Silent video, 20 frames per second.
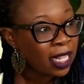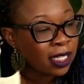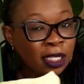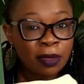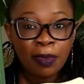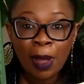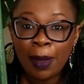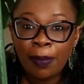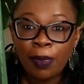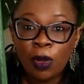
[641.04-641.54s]

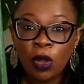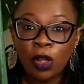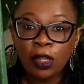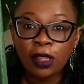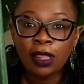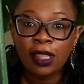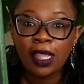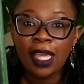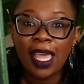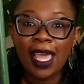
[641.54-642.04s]
That's my
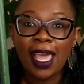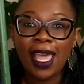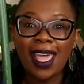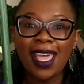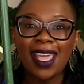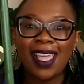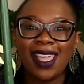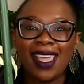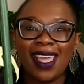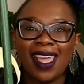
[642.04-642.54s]
pot there
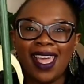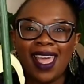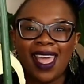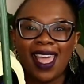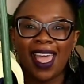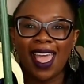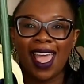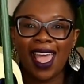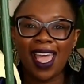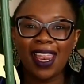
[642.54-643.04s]

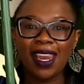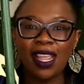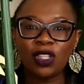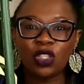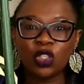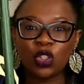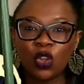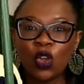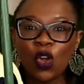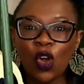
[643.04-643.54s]
and
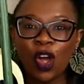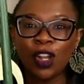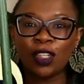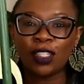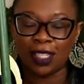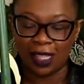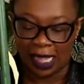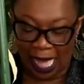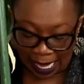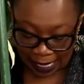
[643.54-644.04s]
it's
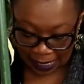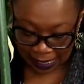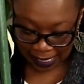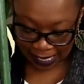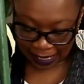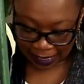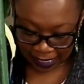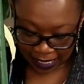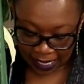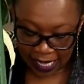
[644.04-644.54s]
got that
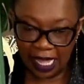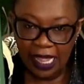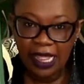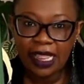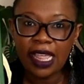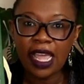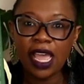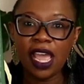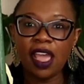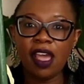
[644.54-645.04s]
leca
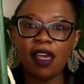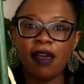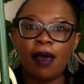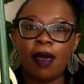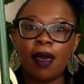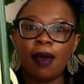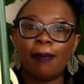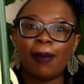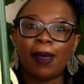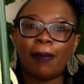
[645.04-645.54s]
in there.
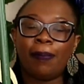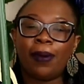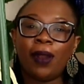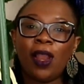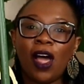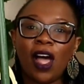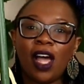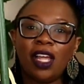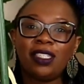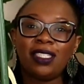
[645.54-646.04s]
My
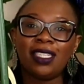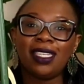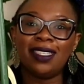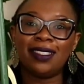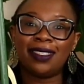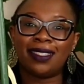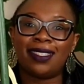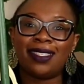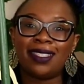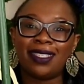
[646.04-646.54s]
plant
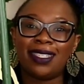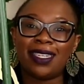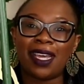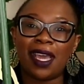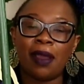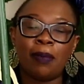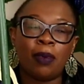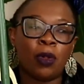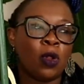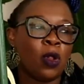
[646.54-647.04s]
is
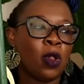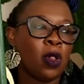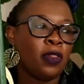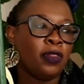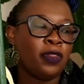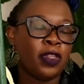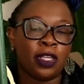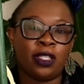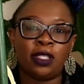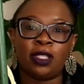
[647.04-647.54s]

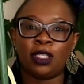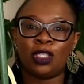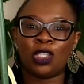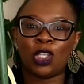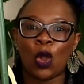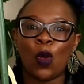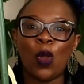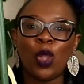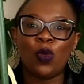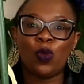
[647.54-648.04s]
stable. This is
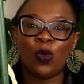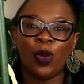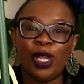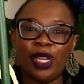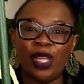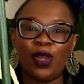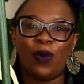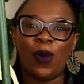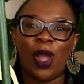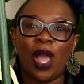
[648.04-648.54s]
going
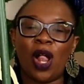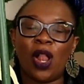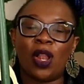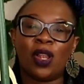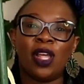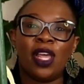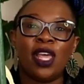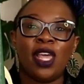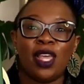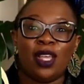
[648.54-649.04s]
really
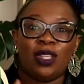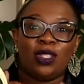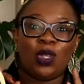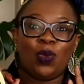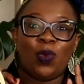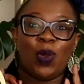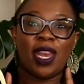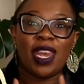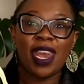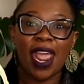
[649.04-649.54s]
well.
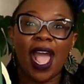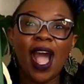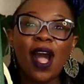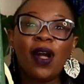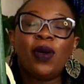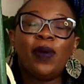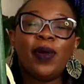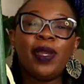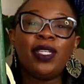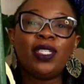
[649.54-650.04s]
So we're
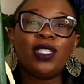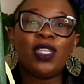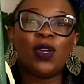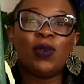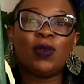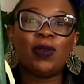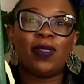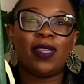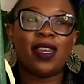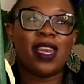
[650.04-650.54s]
now going to
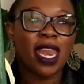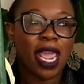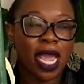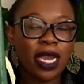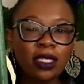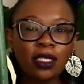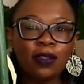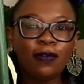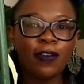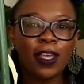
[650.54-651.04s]
go to the
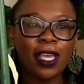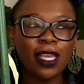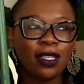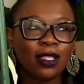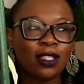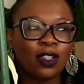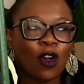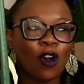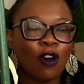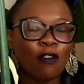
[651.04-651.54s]
next
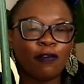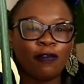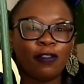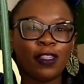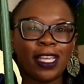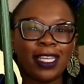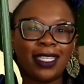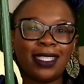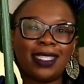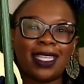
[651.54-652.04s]
phase of
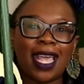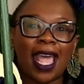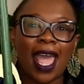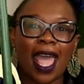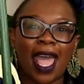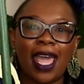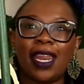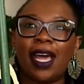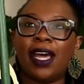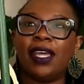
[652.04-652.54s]
this
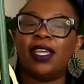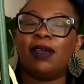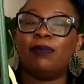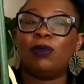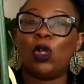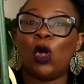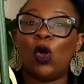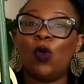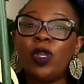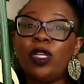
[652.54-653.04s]
and I
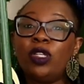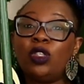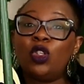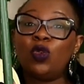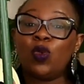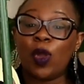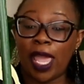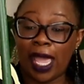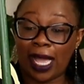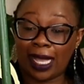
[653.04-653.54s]
am going
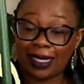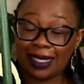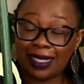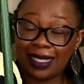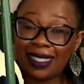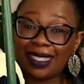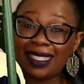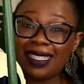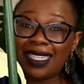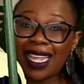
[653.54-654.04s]
to
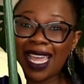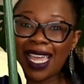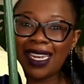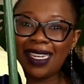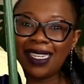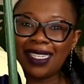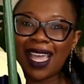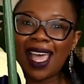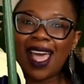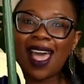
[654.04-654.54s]

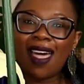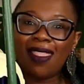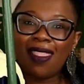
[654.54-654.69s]
extend